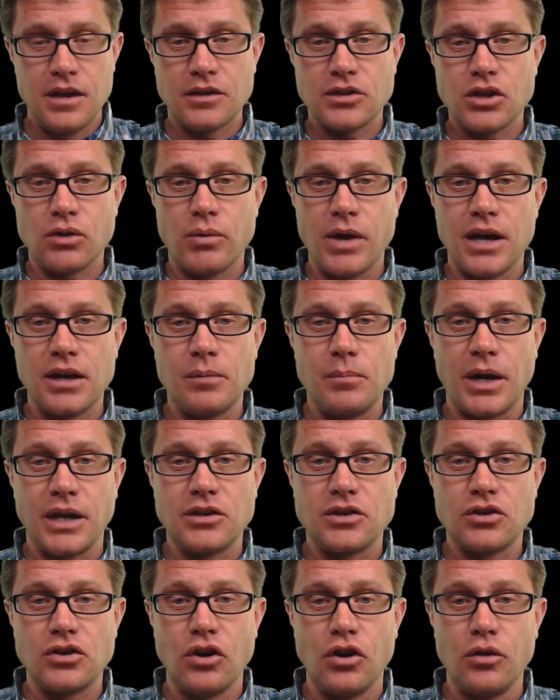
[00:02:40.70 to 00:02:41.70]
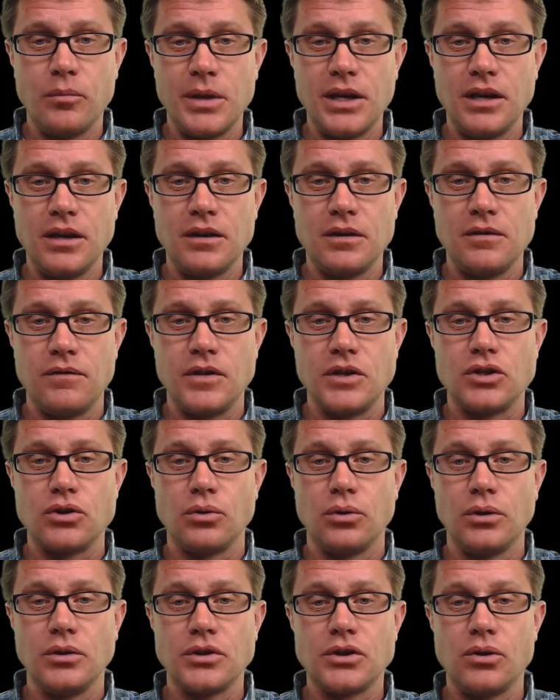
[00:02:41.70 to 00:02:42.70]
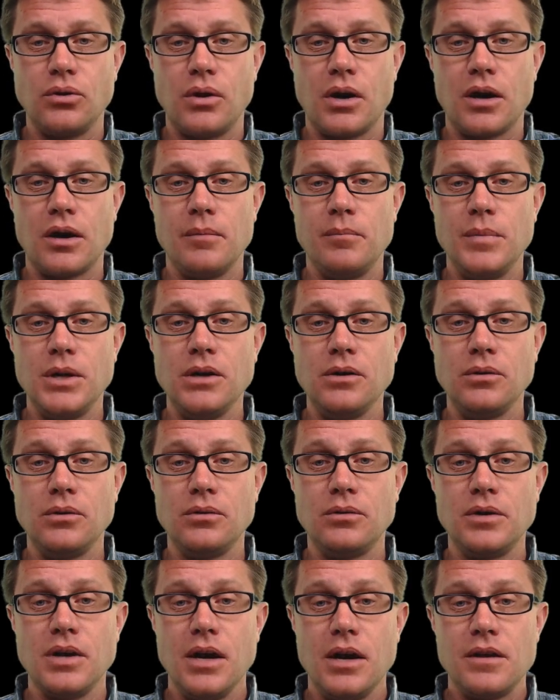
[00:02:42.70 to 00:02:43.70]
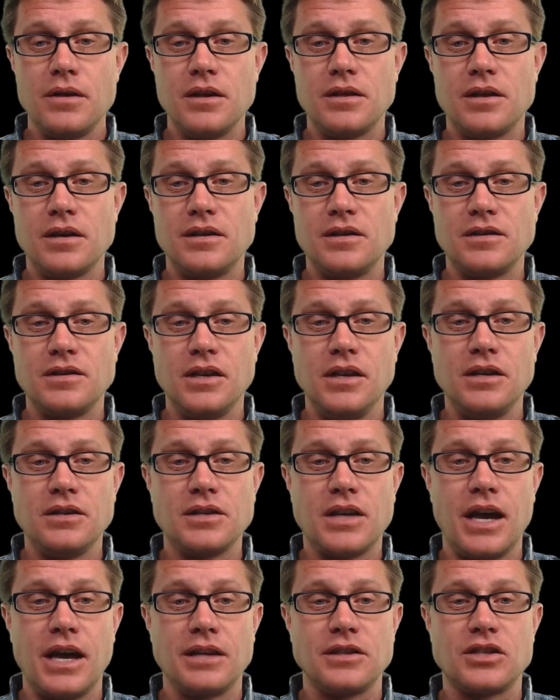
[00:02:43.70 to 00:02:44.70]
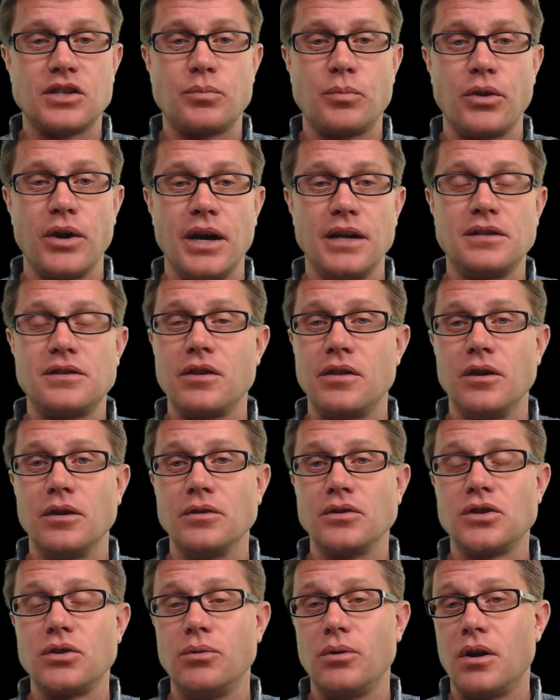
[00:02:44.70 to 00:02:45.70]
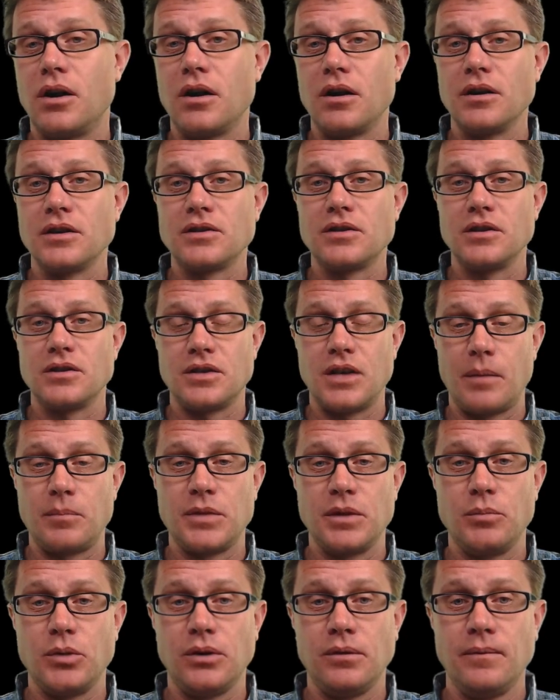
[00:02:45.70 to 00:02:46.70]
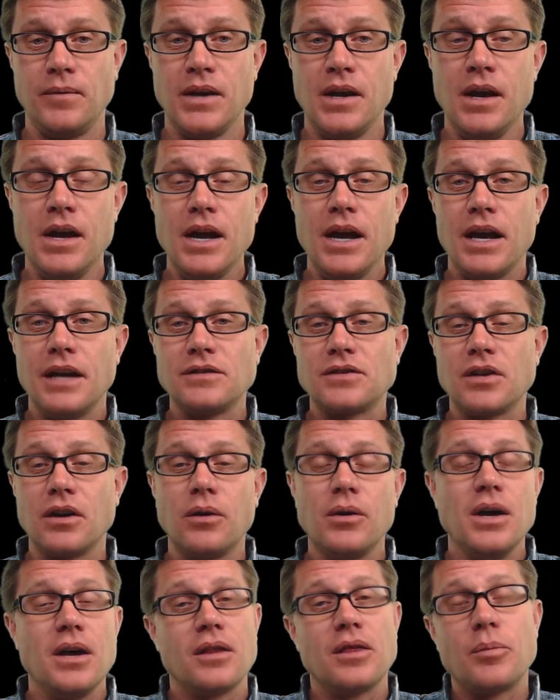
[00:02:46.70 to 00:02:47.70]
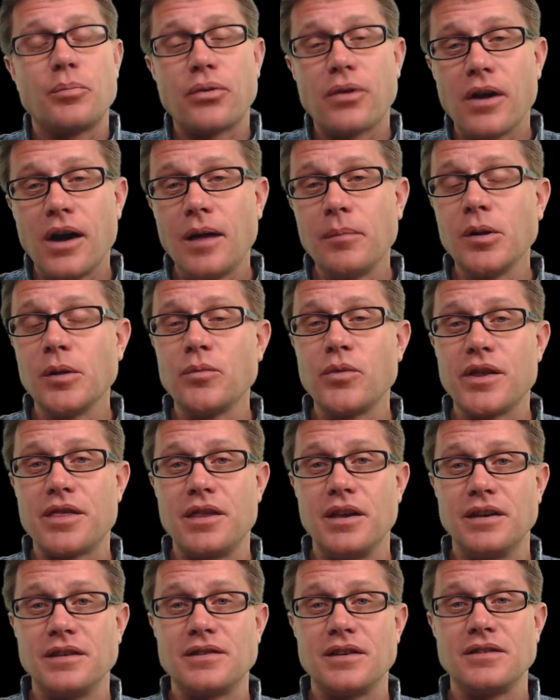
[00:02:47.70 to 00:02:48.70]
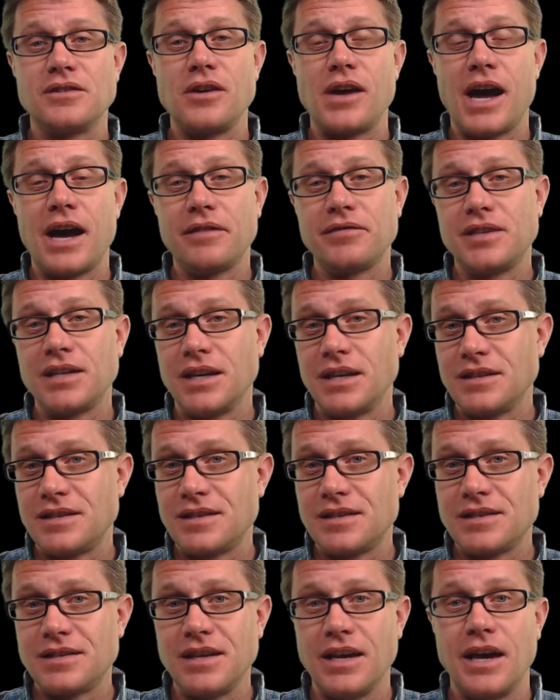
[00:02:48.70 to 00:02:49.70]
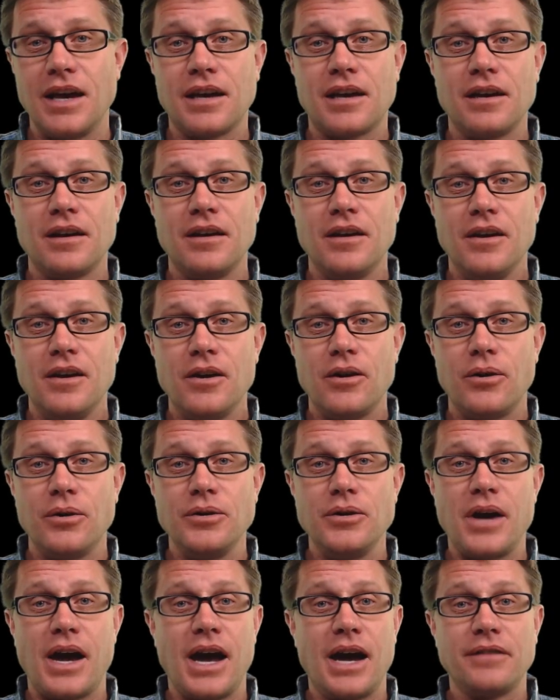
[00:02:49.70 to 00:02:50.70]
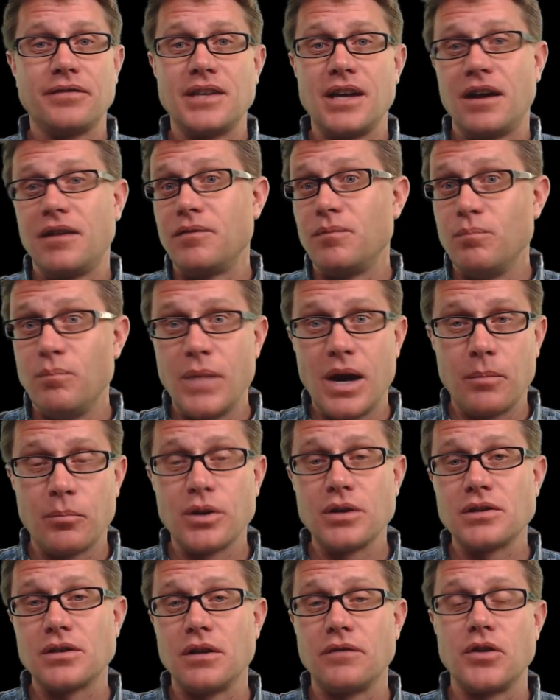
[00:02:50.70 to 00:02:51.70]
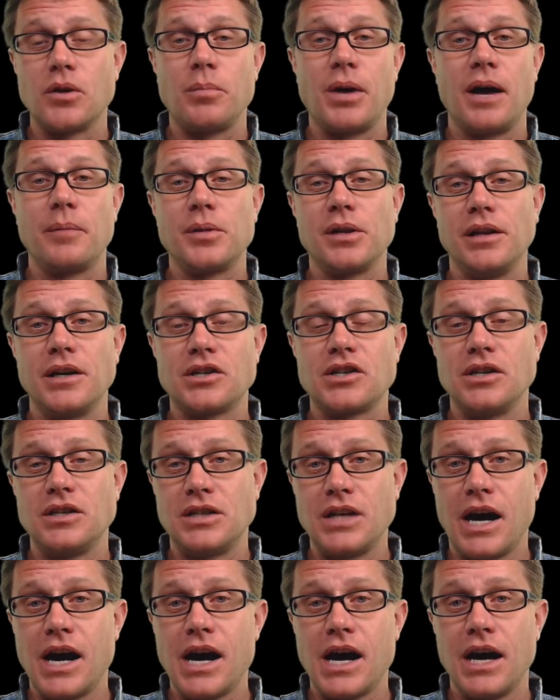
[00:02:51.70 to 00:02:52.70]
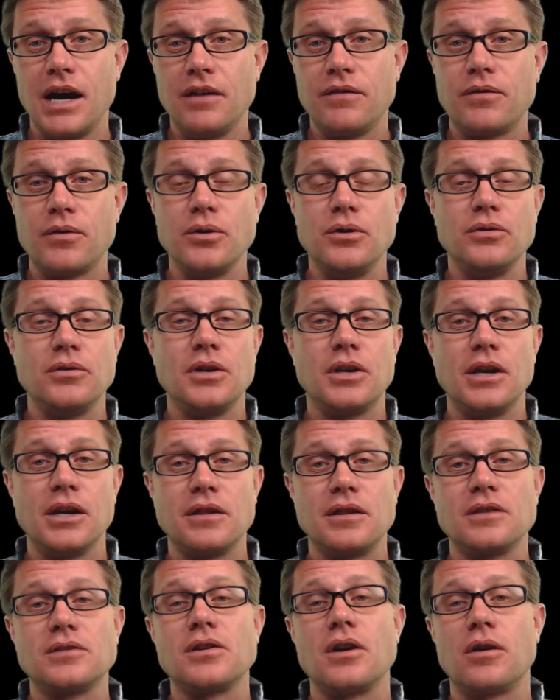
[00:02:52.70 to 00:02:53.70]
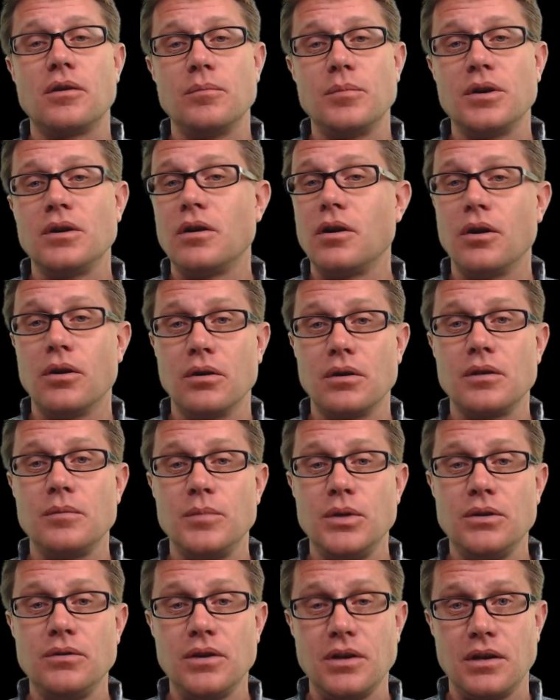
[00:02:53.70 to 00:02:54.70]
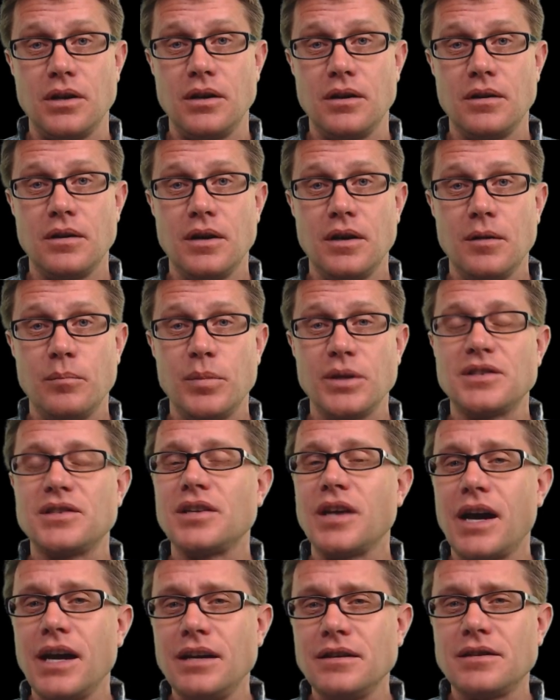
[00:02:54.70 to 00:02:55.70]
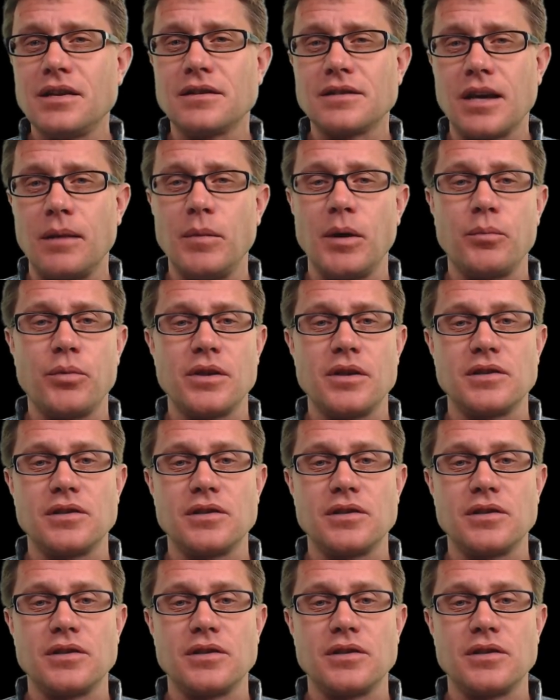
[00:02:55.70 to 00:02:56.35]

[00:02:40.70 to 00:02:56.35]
They're surrounded by so many individuals who are immune that the disease can't spread to those who are susceptible. And so the problem with this is you have to get sick, or you have to have members of your population die for you to get this herd immunity. But science has come up